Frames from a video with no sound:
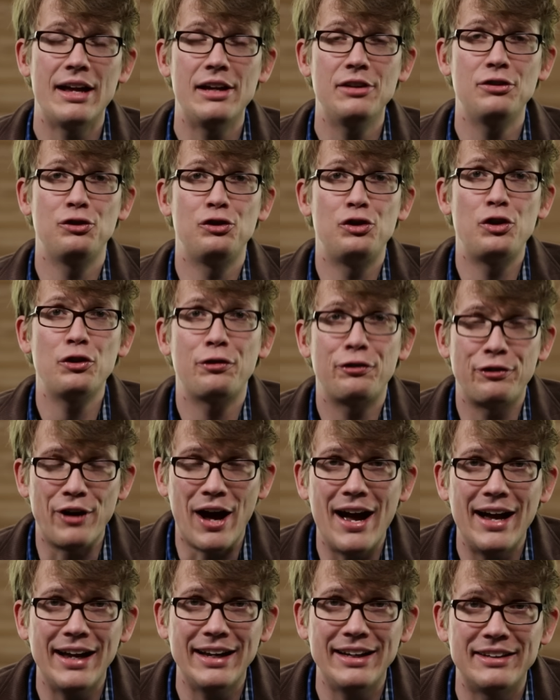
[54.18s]
is
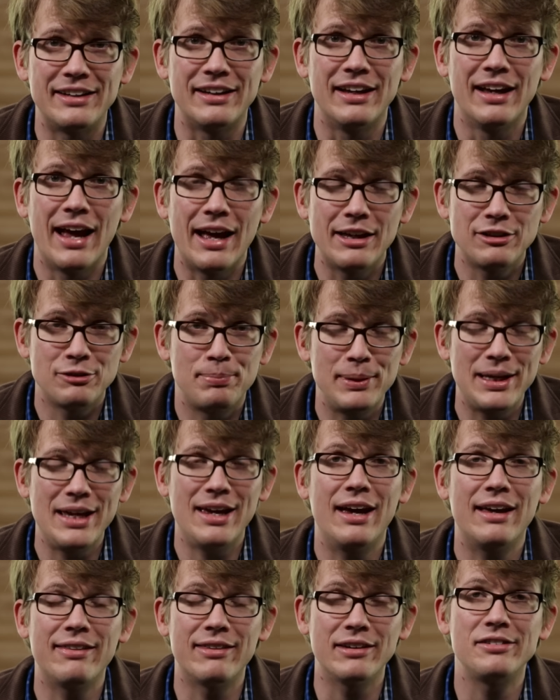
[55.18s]
defined as
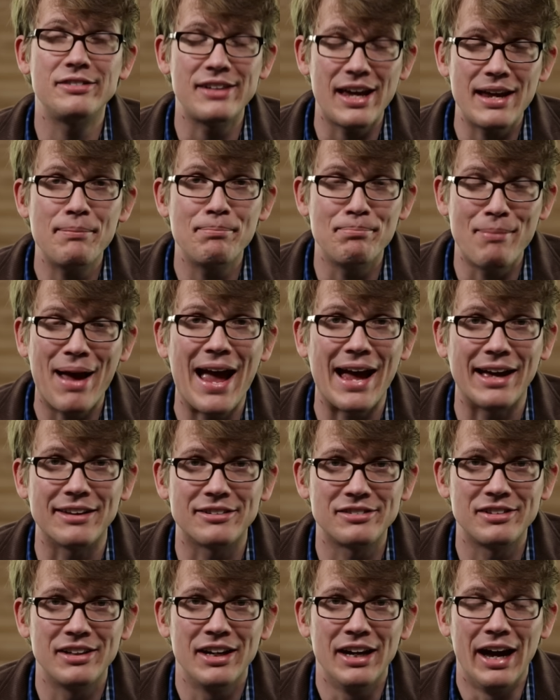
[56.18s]
being the same
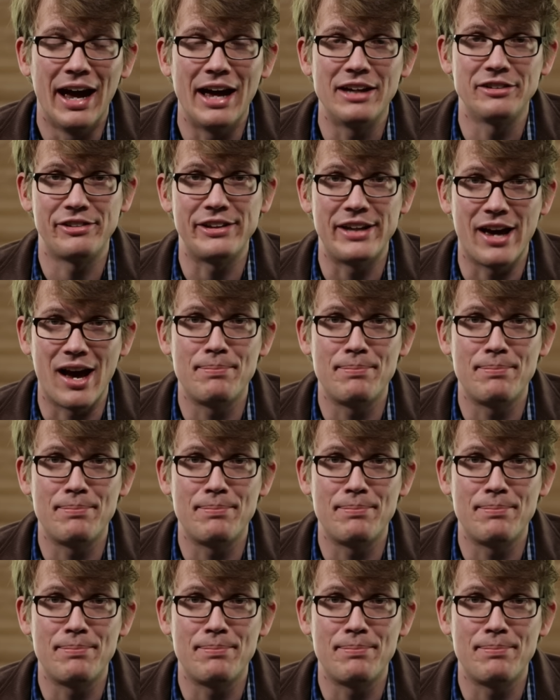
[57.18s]
mass as the